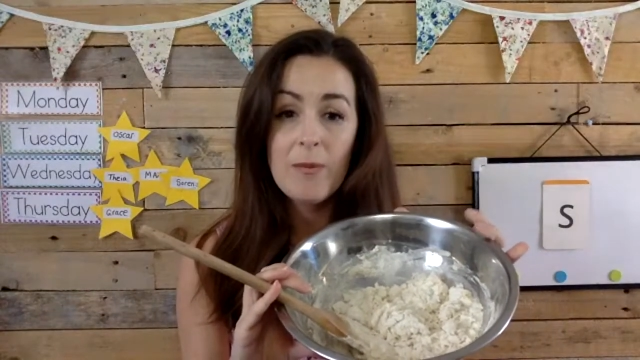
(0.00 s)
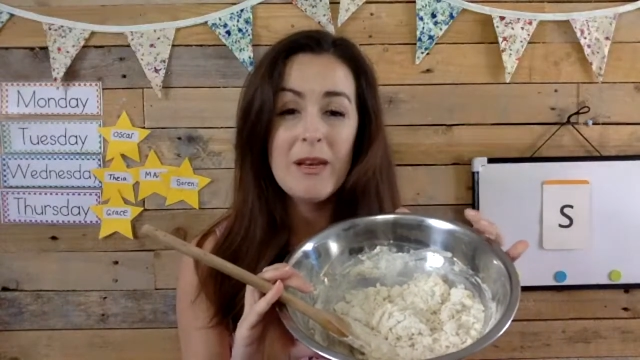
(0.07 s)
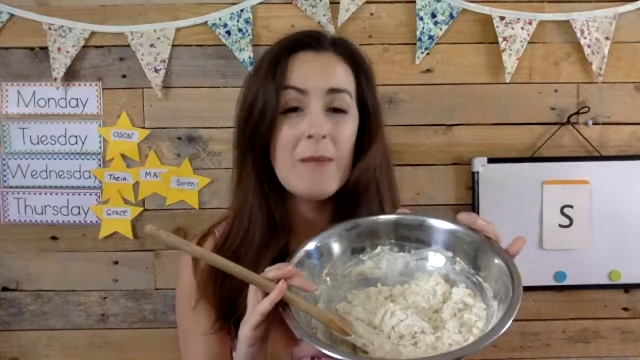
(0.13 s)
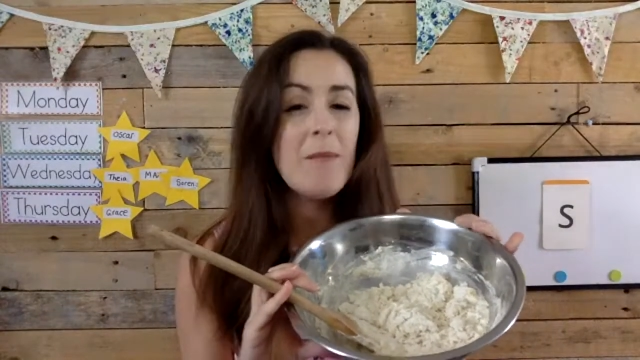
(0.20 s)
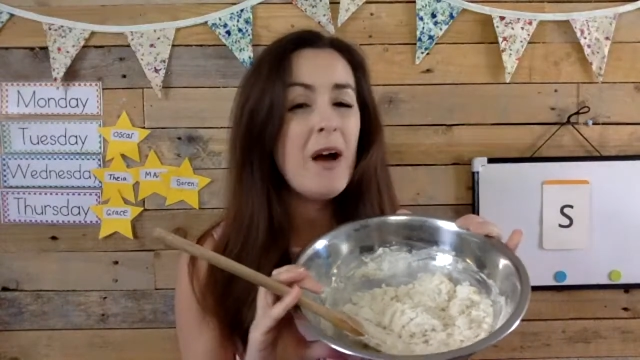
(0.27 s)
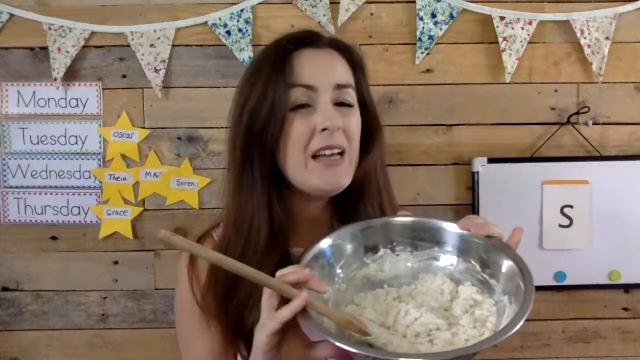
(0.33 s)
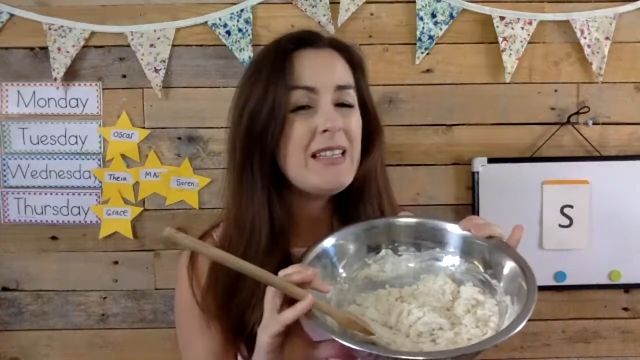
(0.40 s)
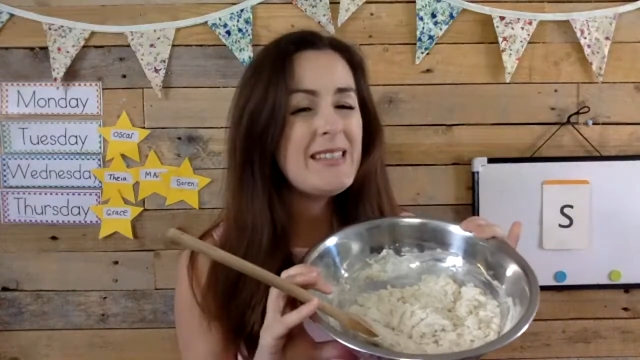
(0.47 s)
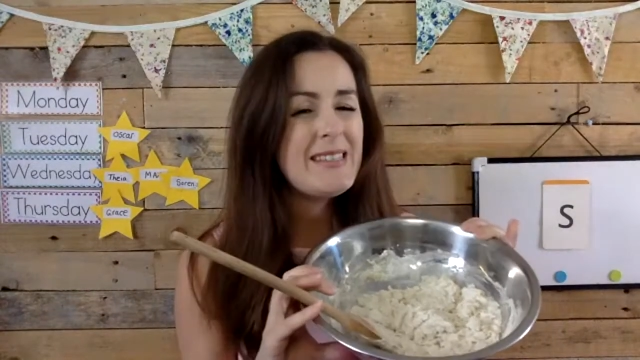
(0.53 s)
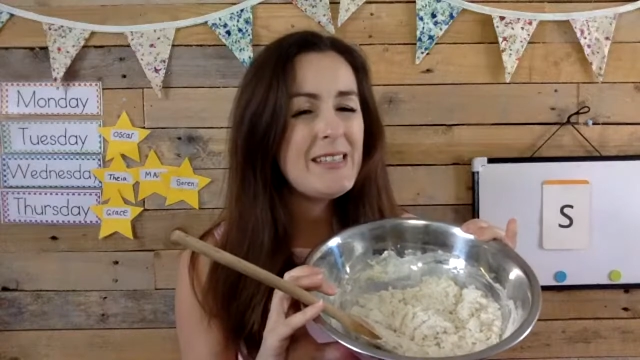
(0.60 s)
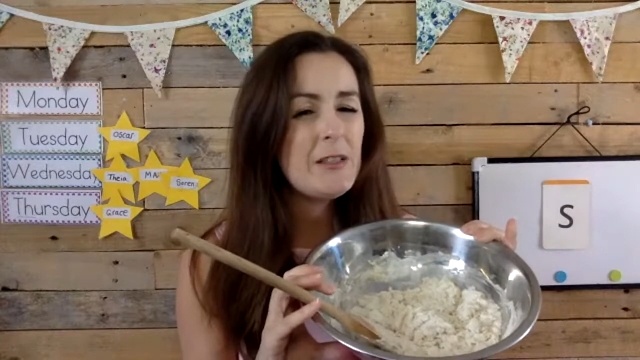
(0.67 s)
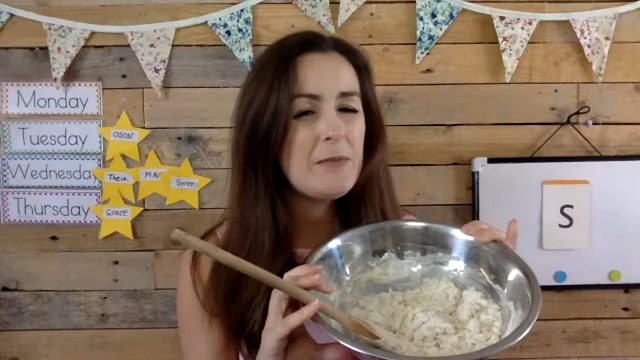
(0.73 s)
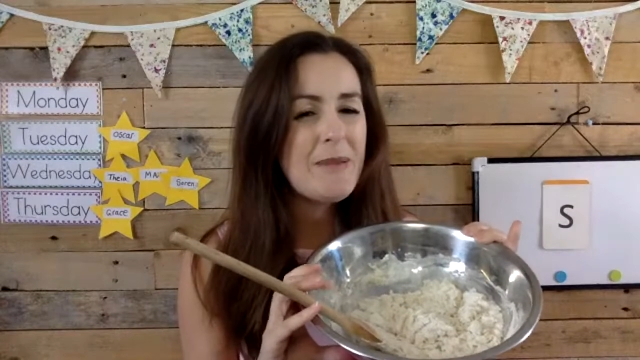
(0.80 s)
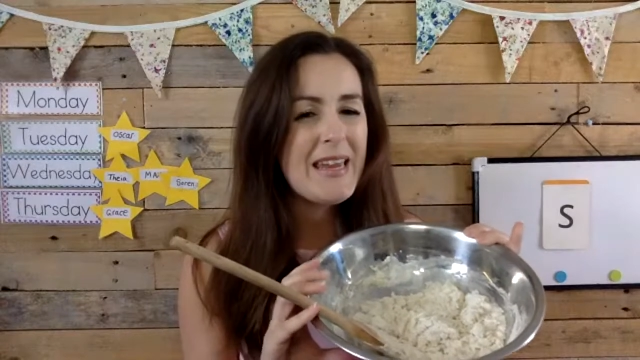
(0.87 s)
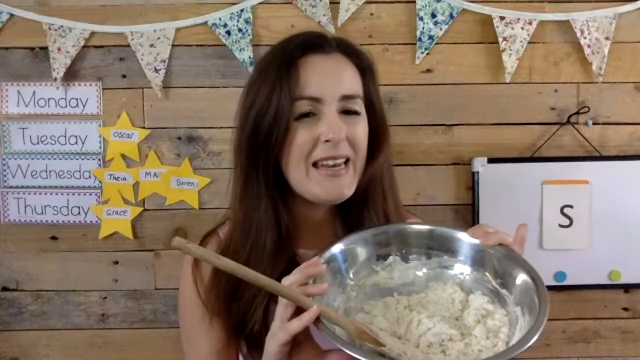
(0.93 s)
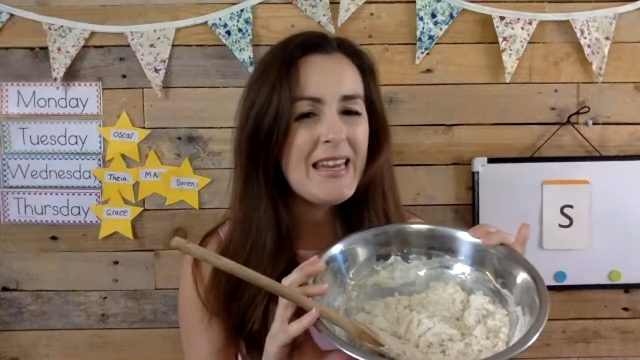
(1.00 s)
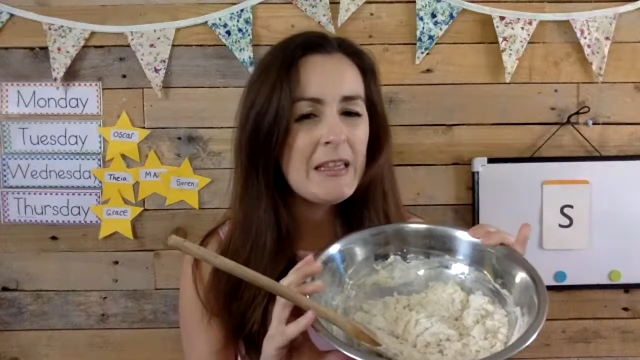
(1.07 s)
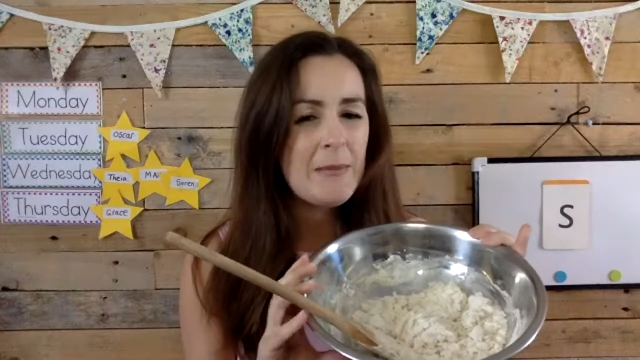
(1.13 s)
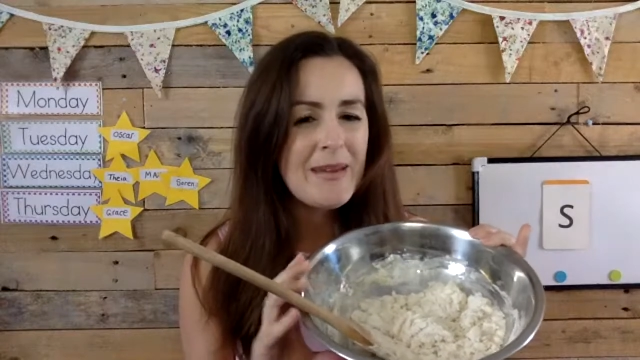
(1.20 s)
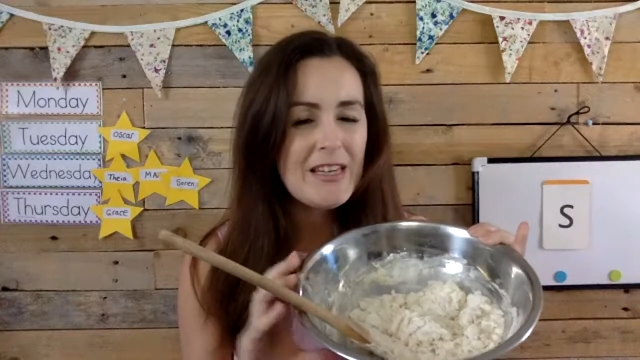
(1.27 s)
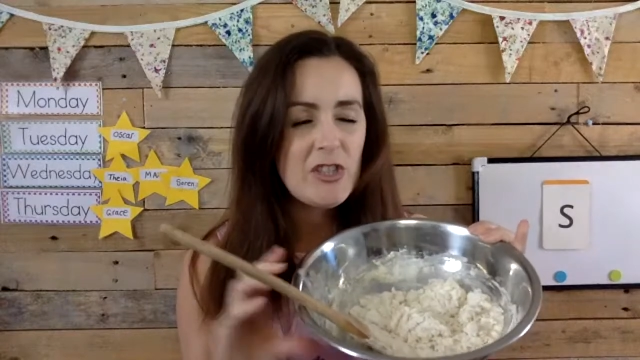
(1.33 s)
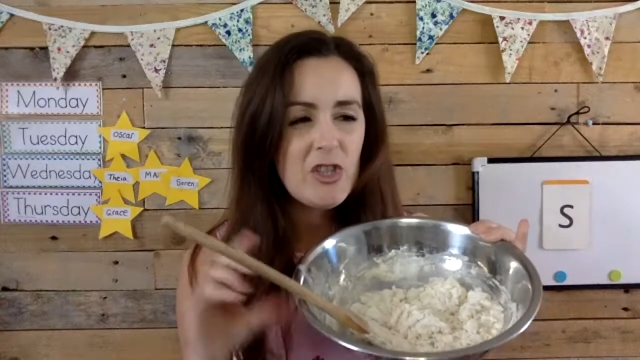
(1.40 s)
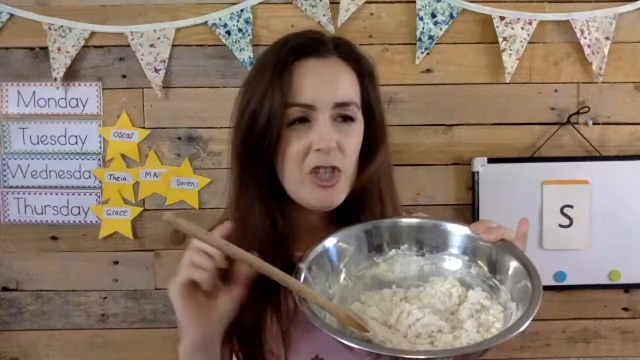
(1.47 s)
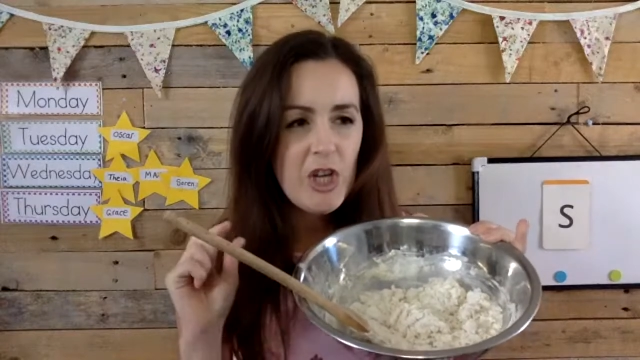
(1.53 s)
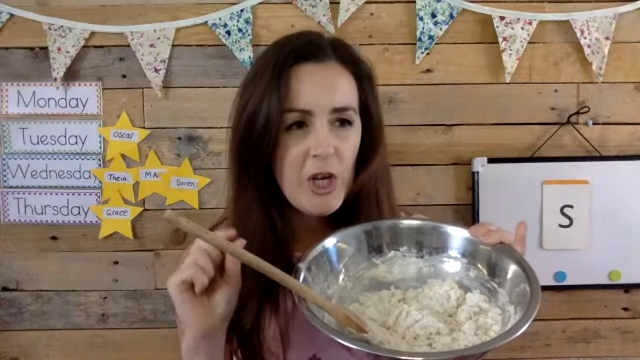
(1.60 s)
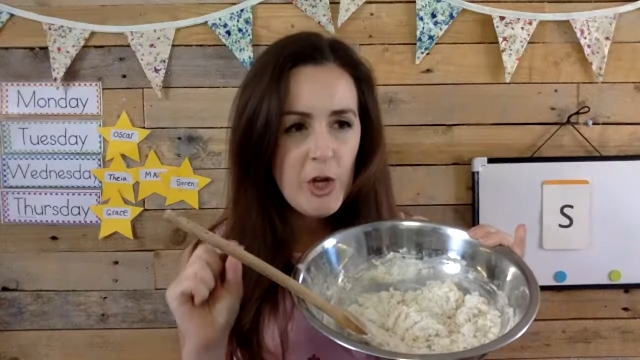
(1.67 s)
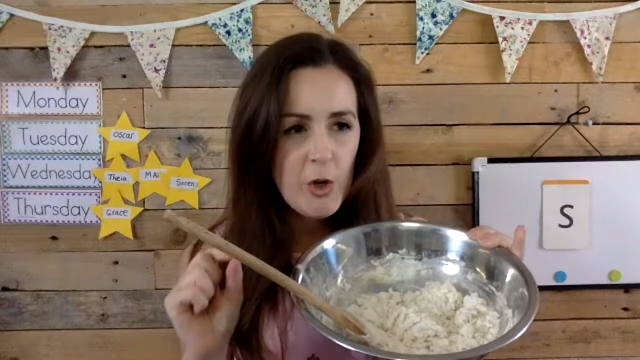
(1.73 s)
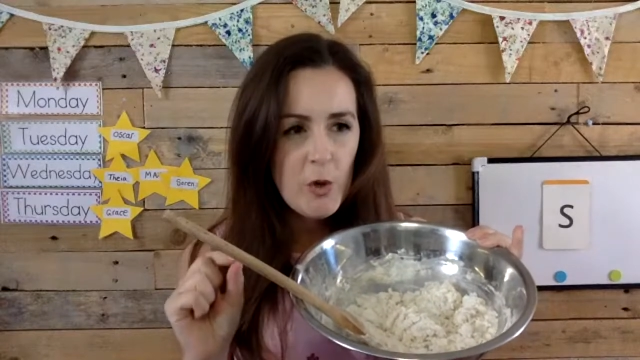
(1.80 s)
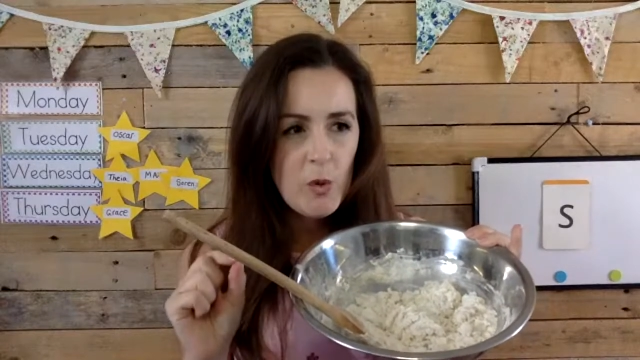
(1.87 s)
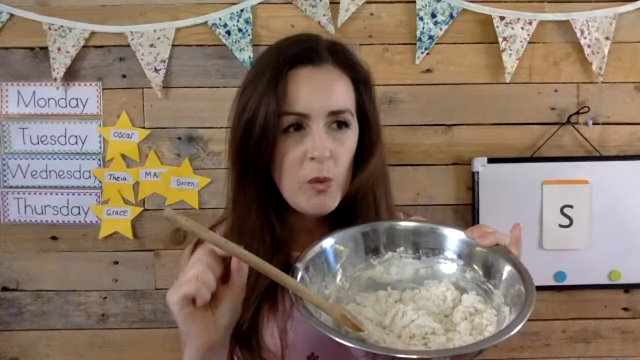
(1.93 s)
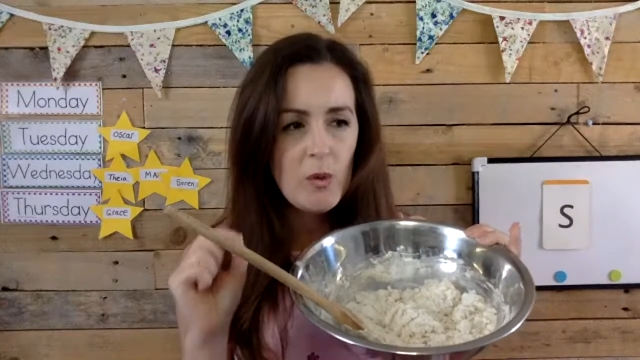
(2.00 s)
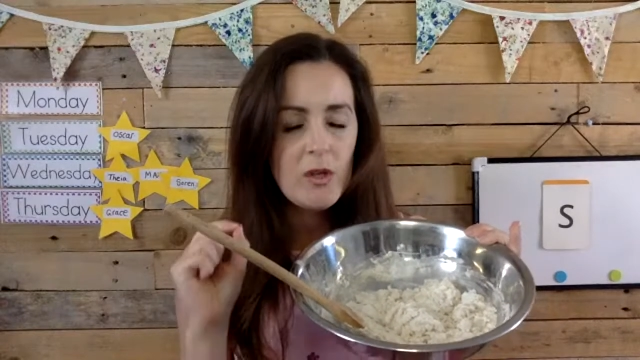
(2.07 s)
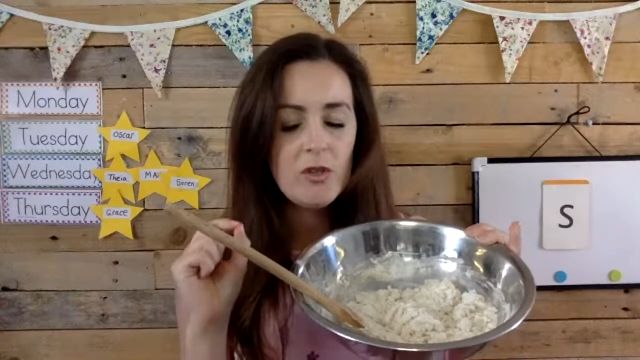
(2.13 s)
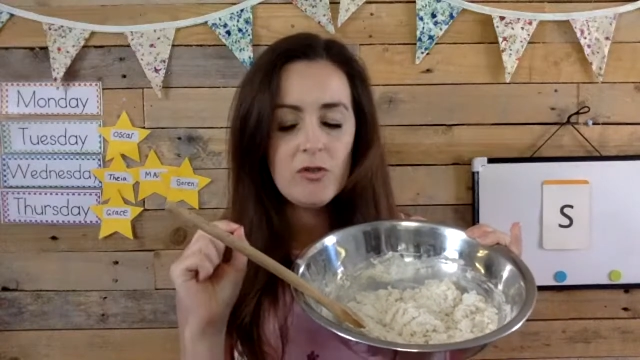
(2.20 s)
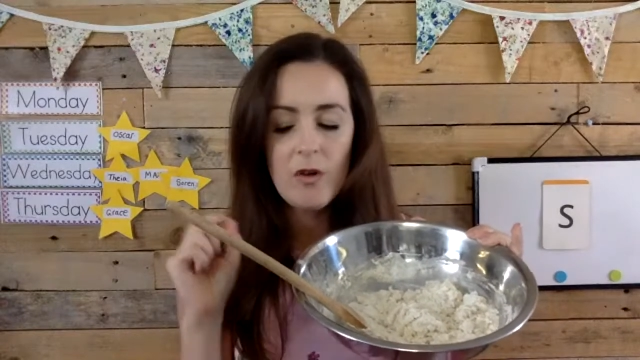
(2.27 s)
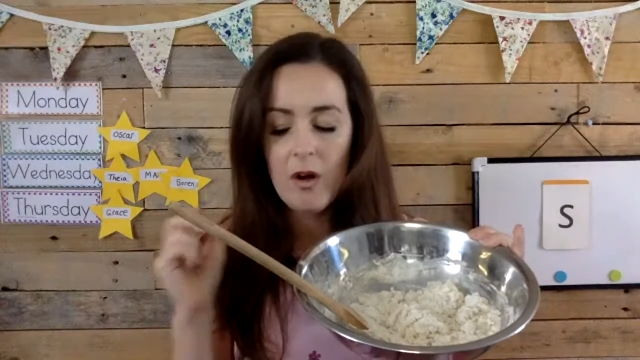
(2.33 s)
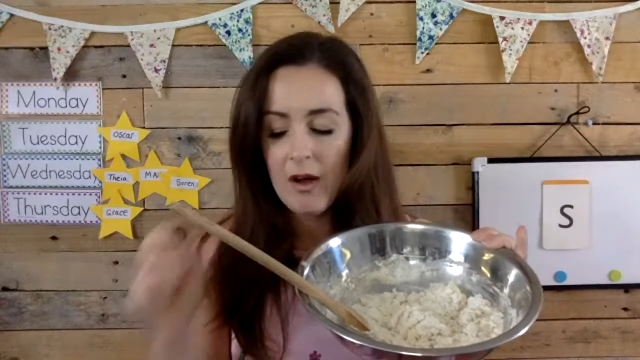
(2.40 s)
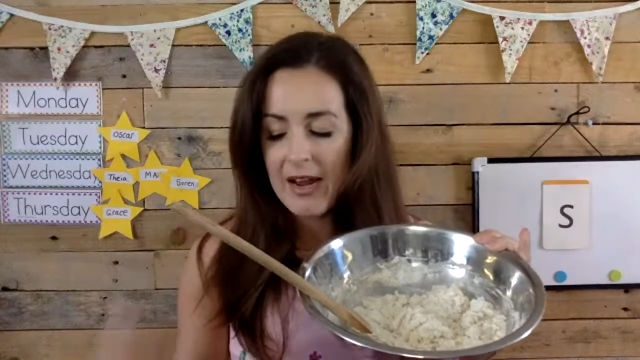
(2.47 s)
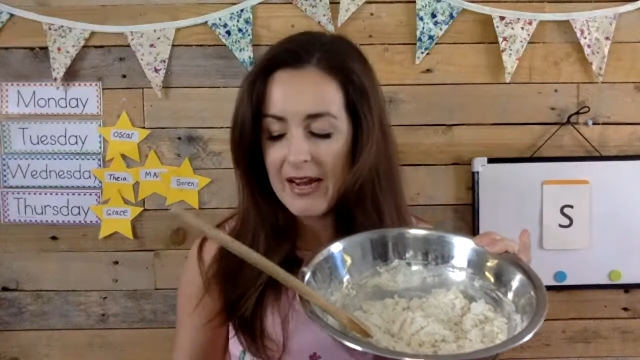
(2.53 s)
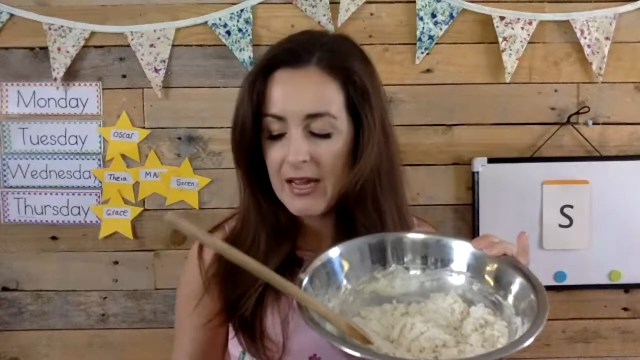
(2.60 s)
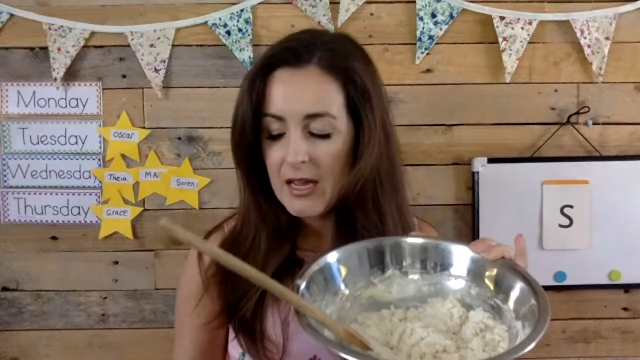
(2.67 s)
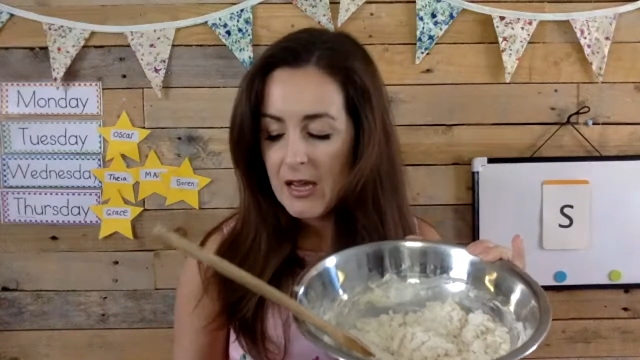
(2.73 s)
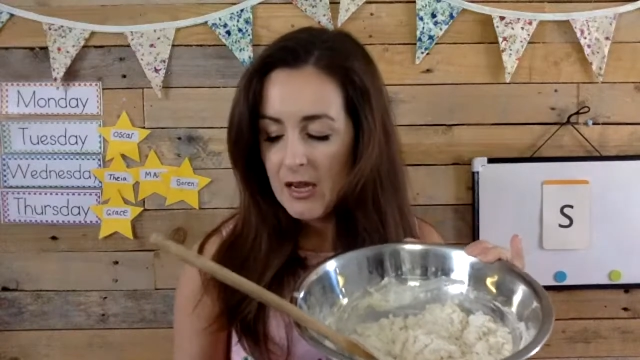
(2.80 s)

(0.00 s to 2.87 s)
but it might still be a little bit too dry.